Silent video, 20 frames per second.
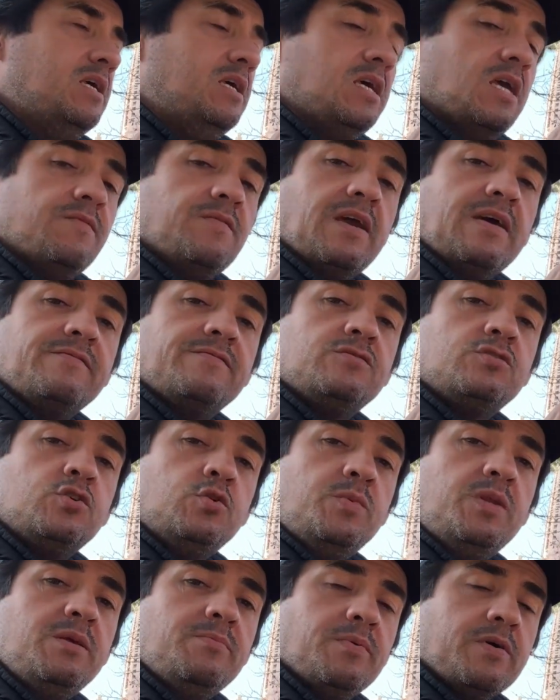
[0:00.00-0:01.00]
If you have too
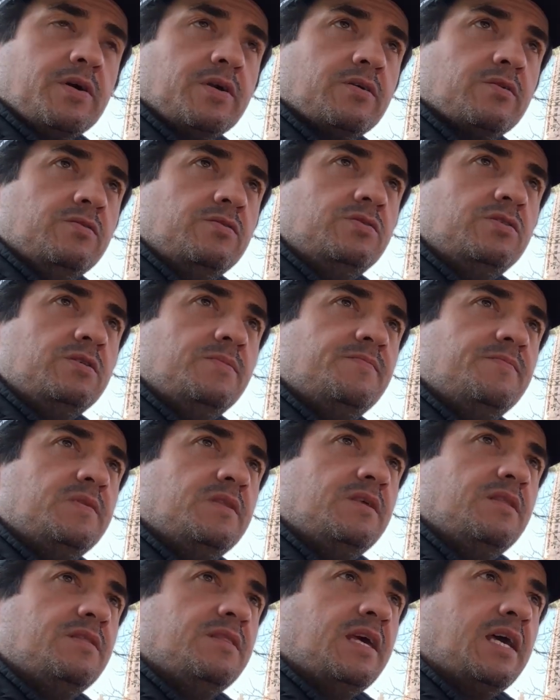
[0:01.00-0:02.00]
many particles,
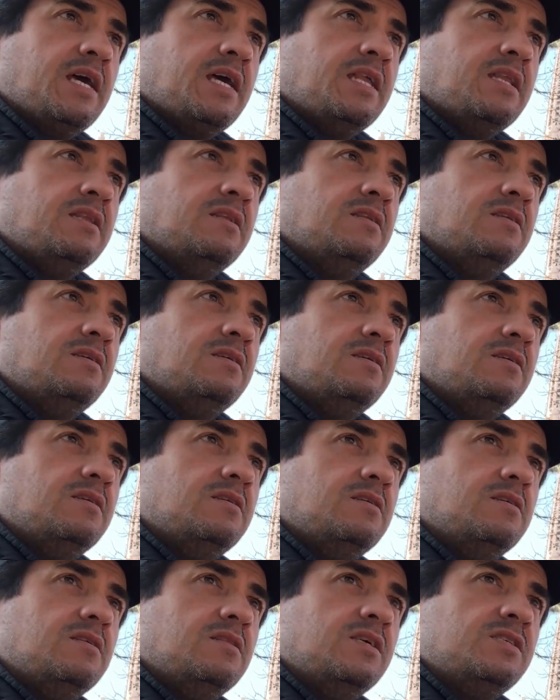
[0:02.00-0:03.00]
then
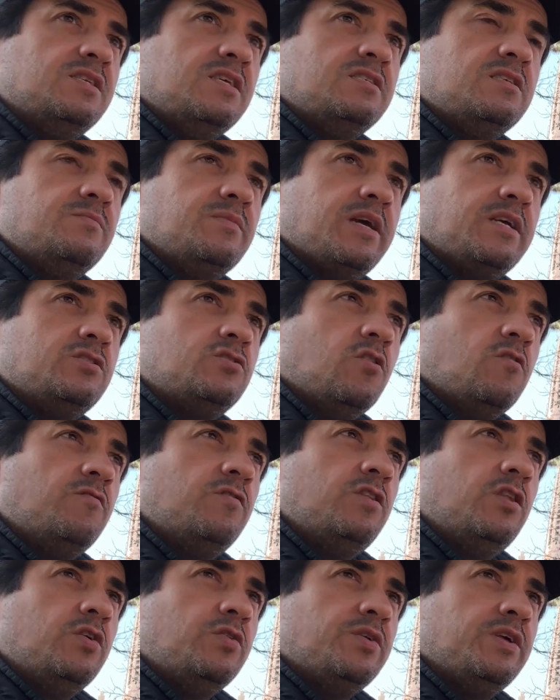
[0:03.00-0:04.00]
the system gets
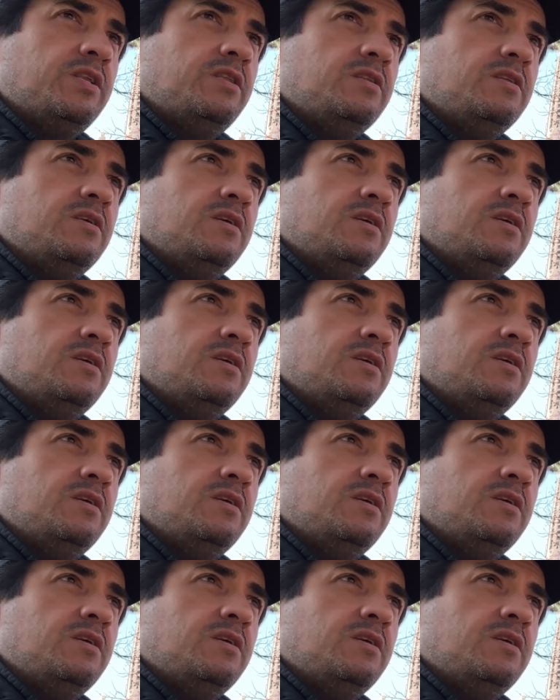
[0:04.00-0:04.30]
overloaded